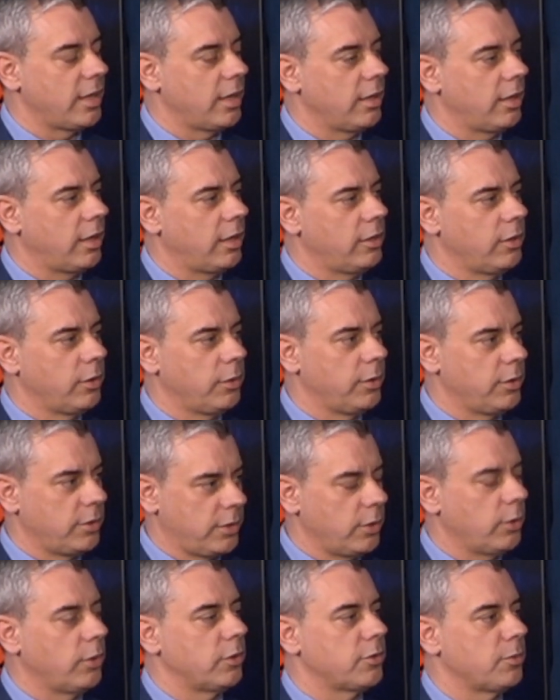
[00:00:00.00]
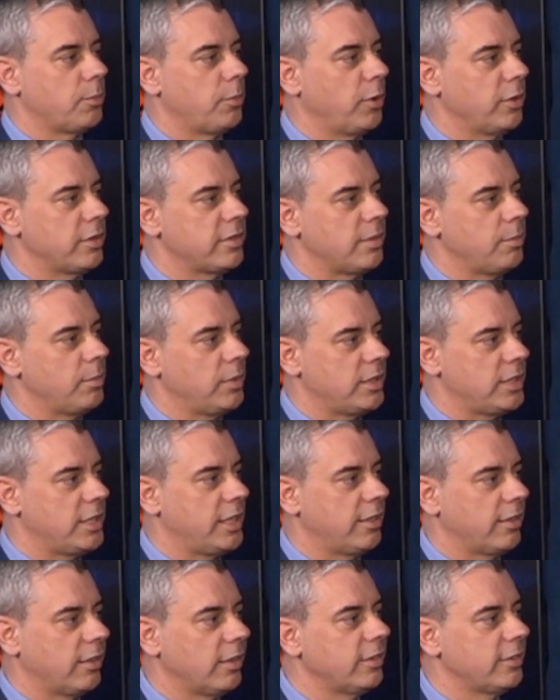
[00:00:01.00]
And I know that you also brought some
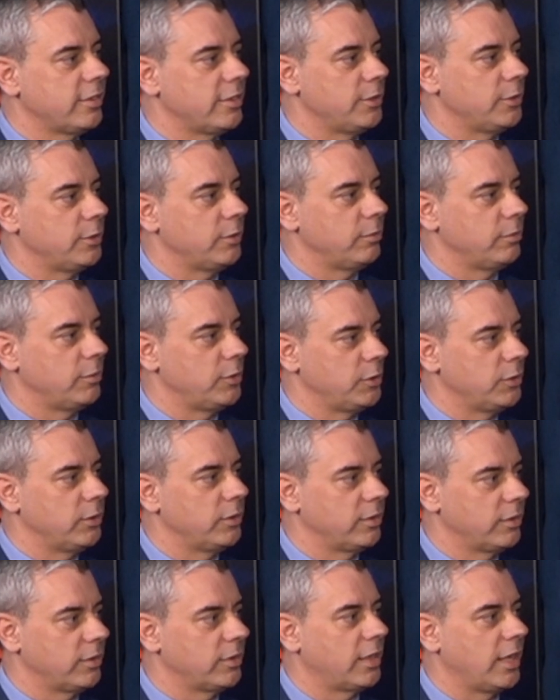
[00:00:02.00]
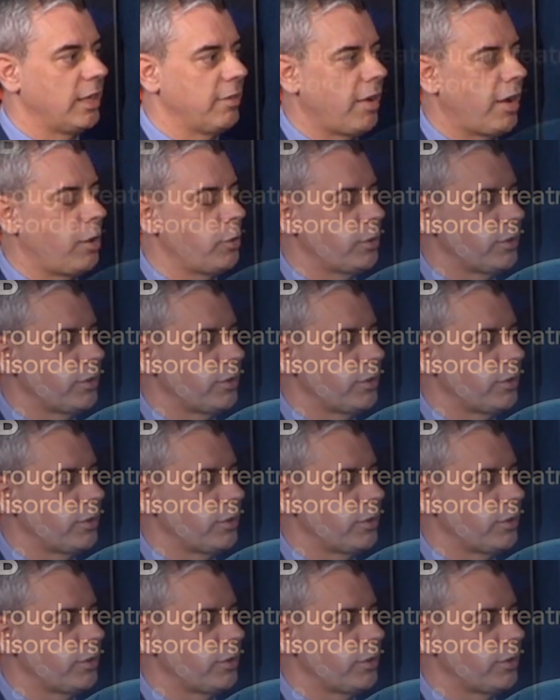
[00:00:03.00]
material to give